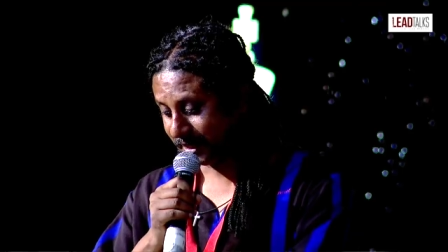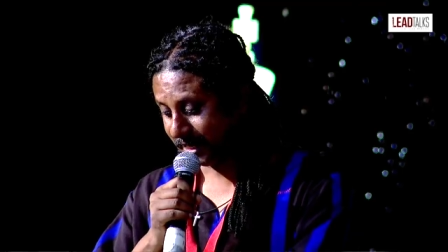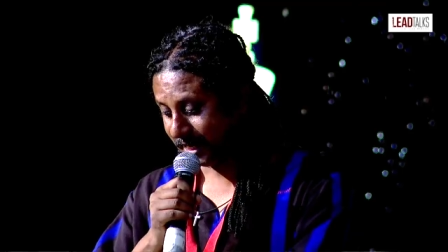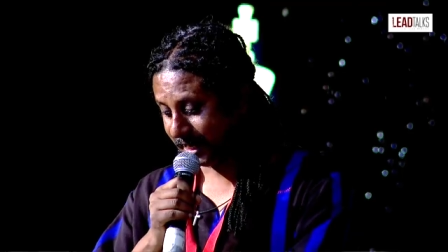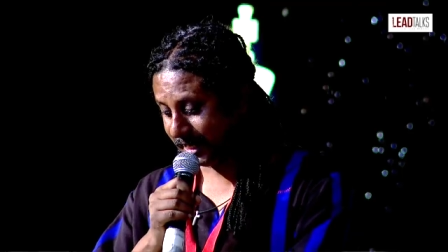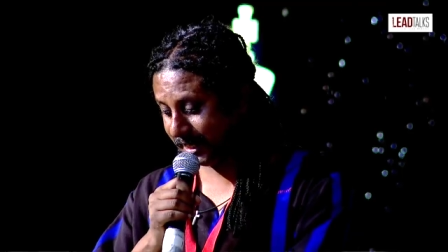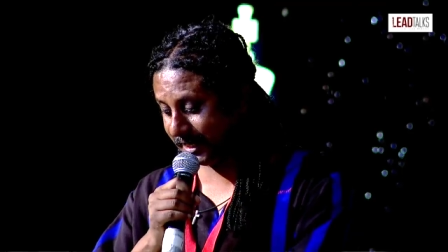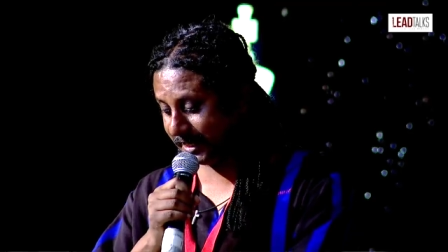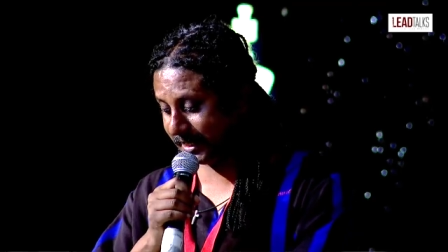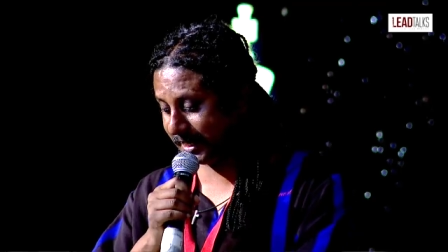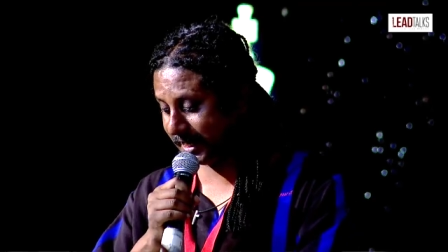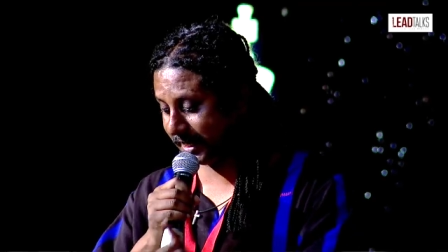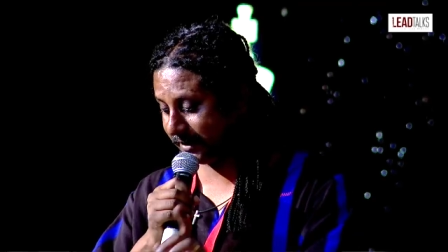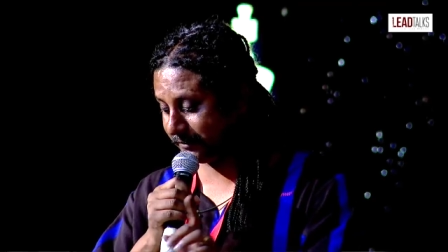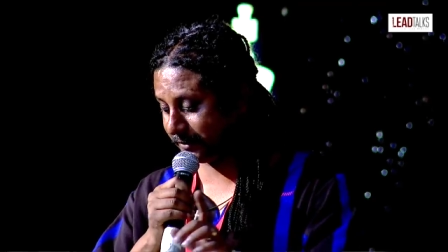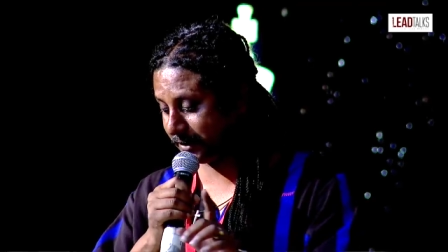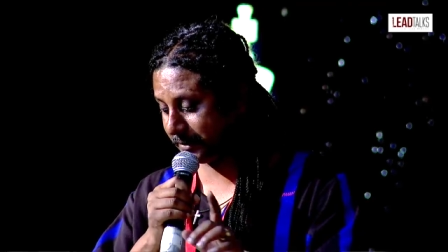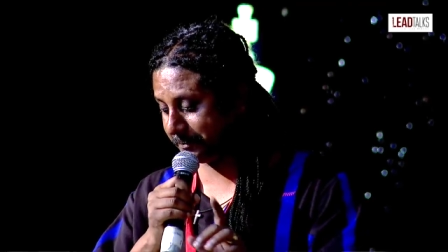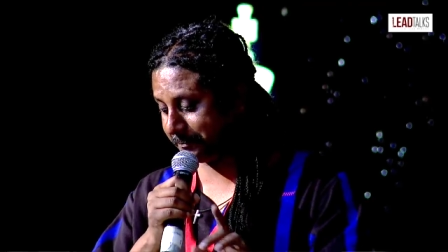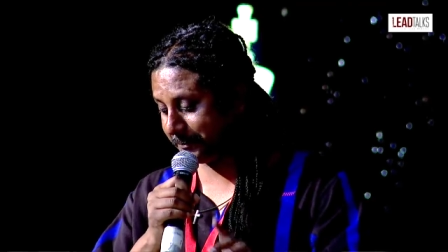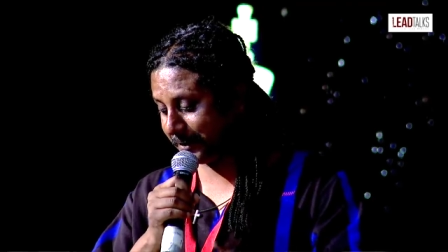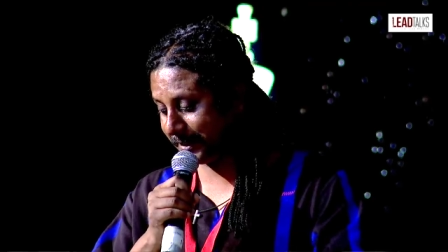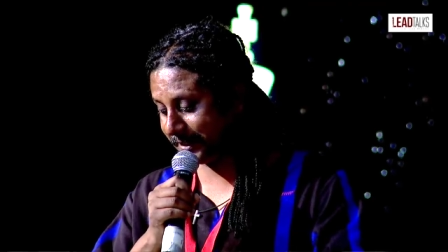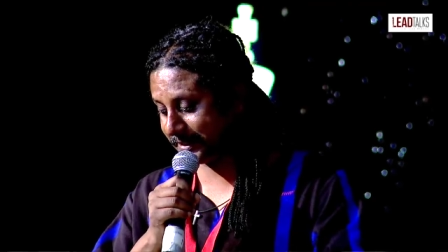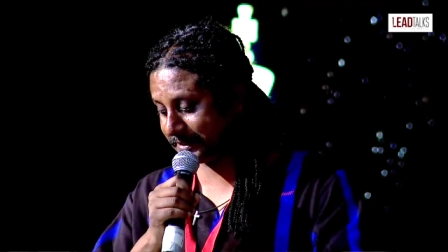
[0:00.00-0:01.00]
He gave
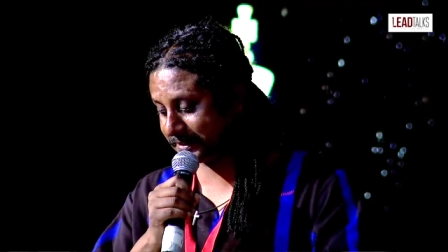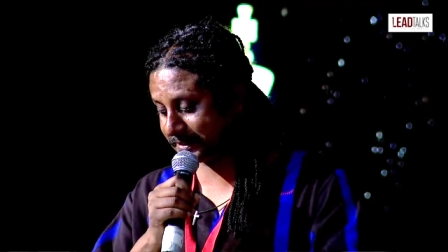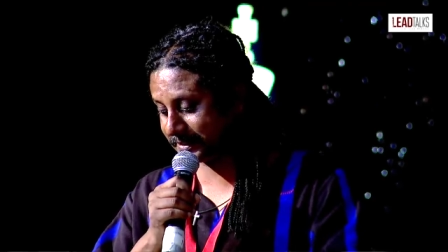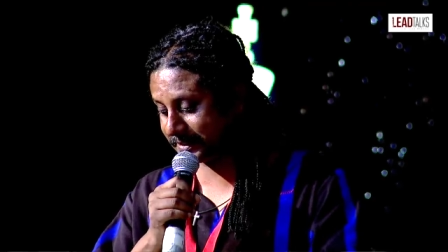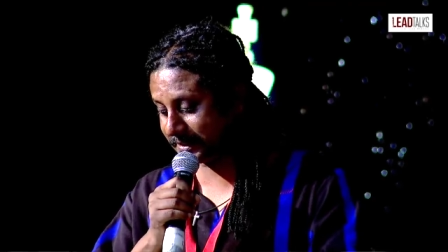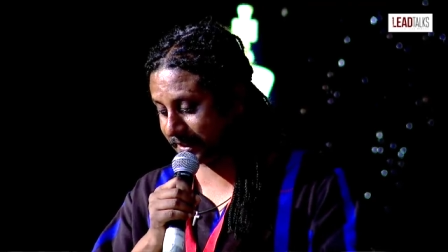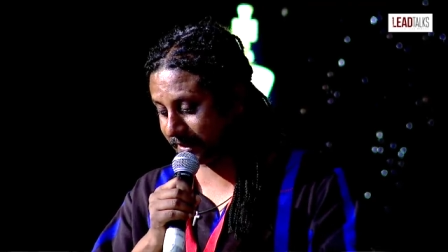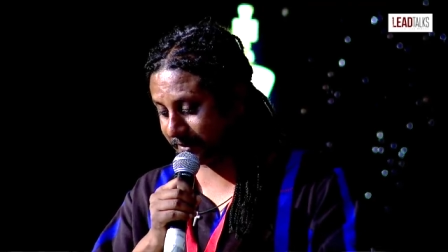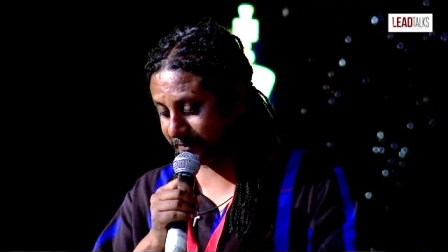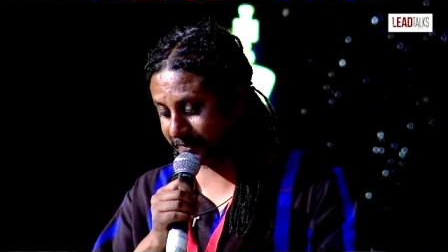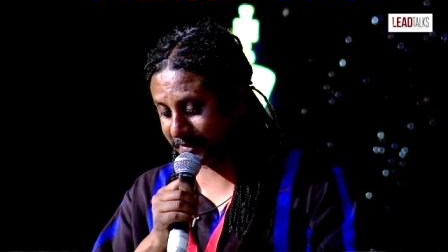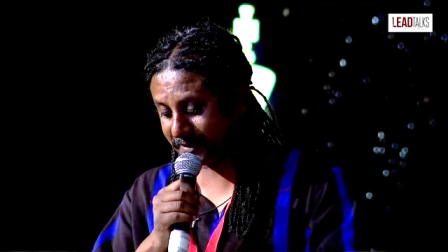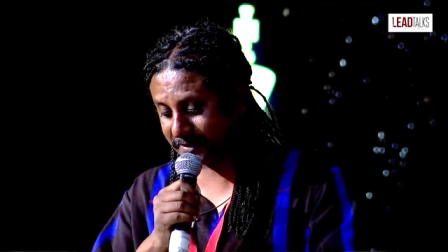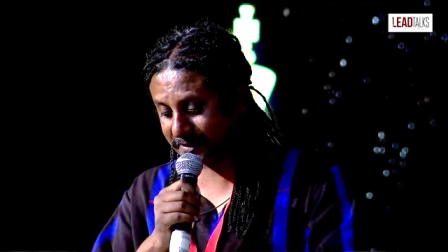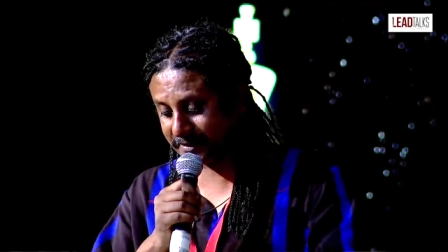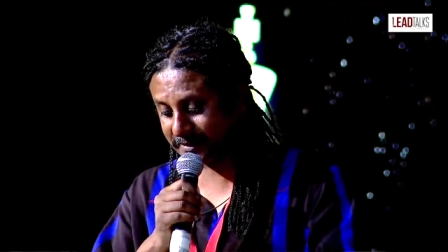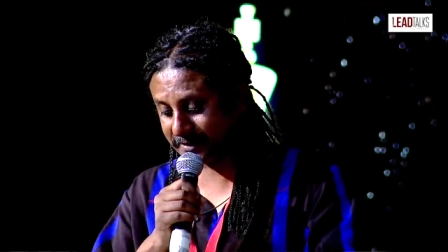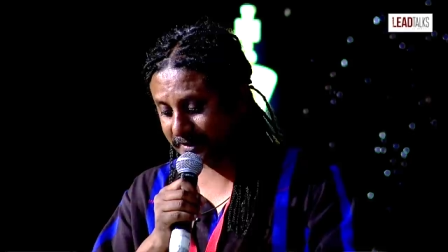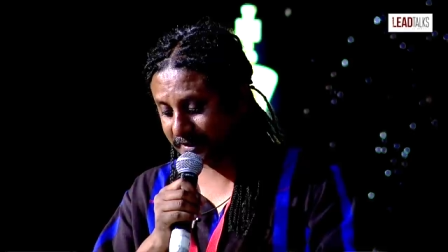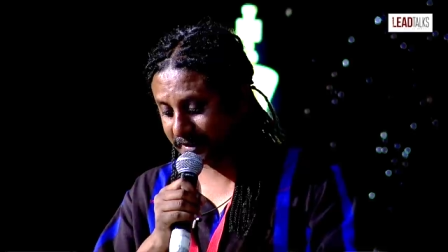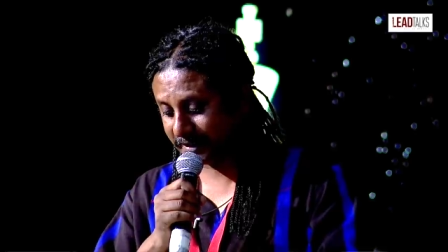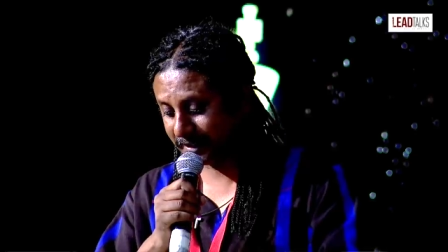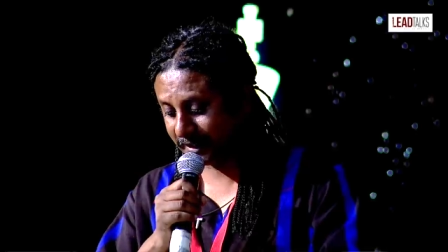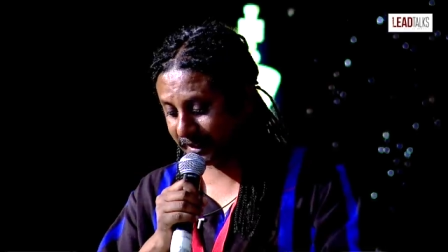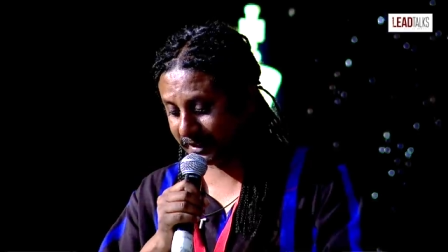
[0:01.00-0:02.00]
up his service
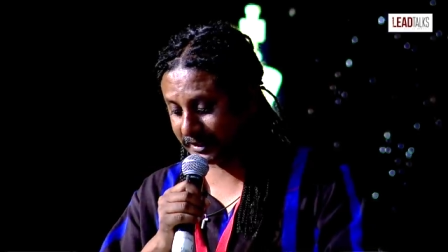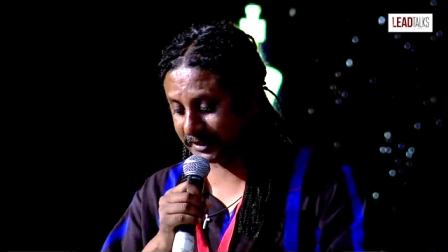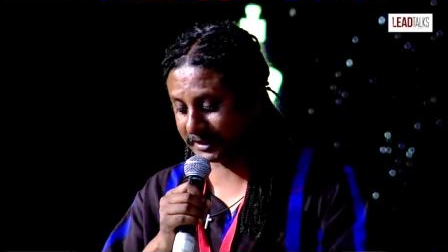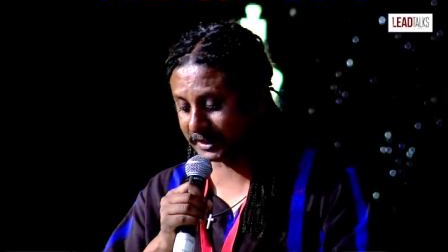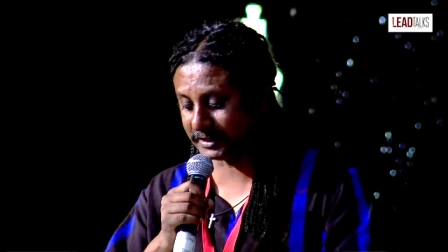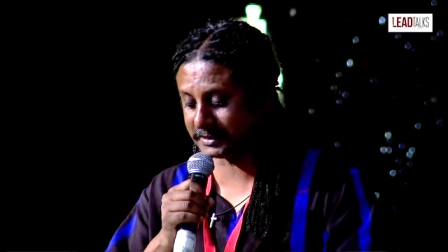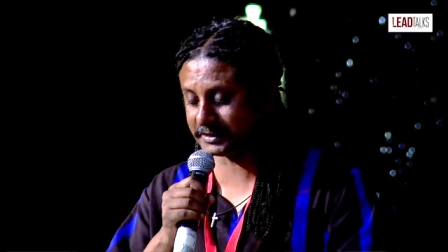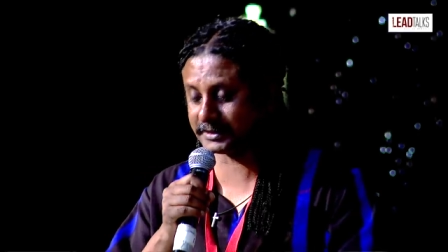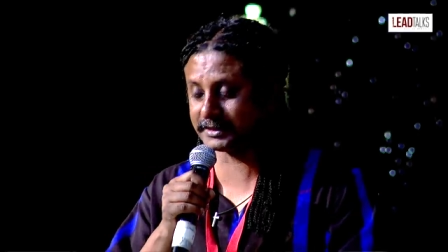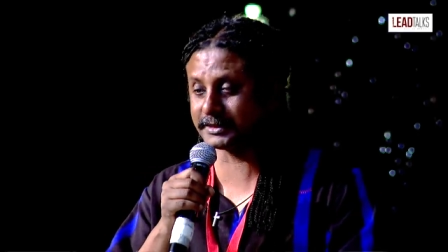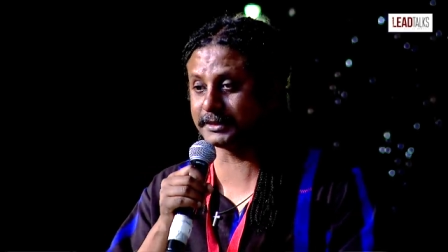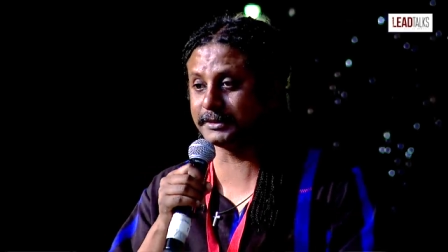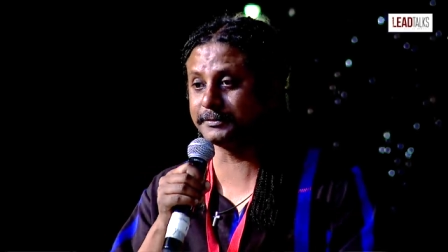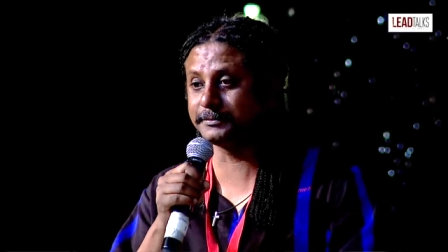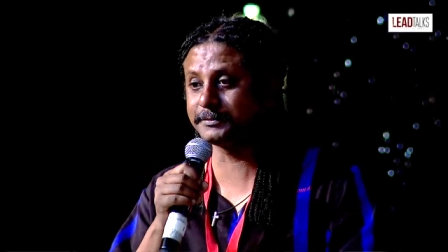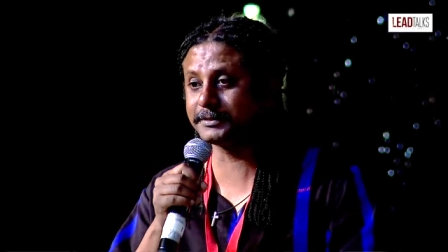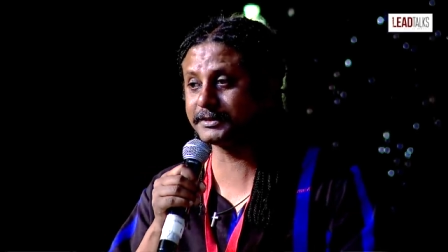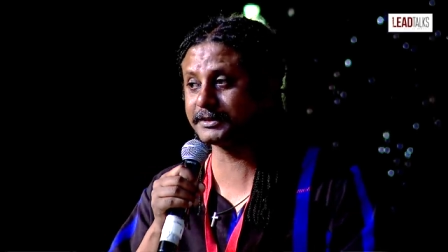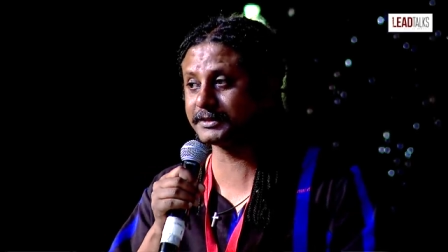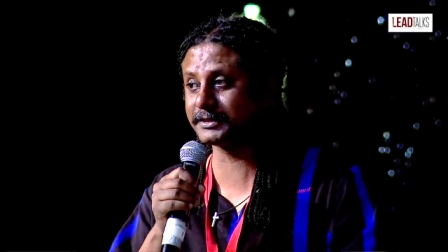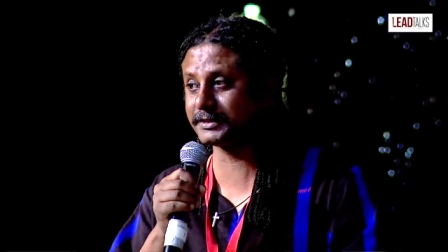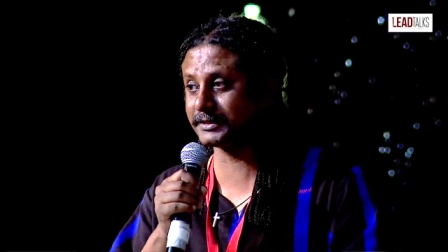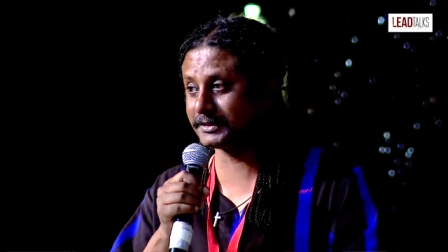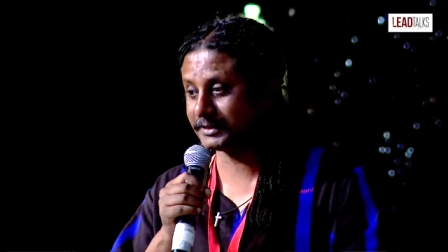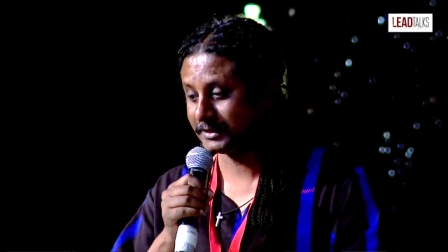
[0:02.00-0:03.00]
in
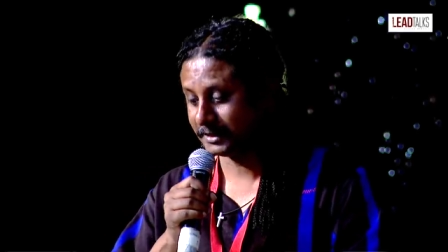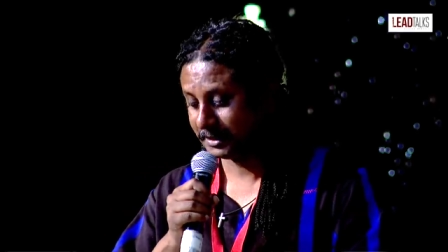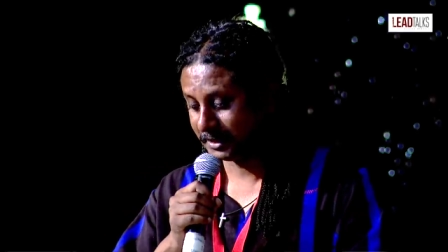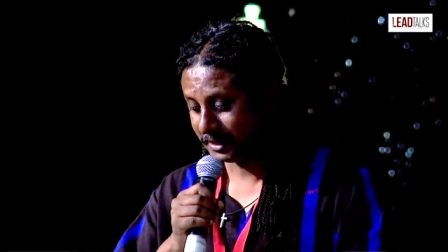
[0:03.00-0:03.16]
customs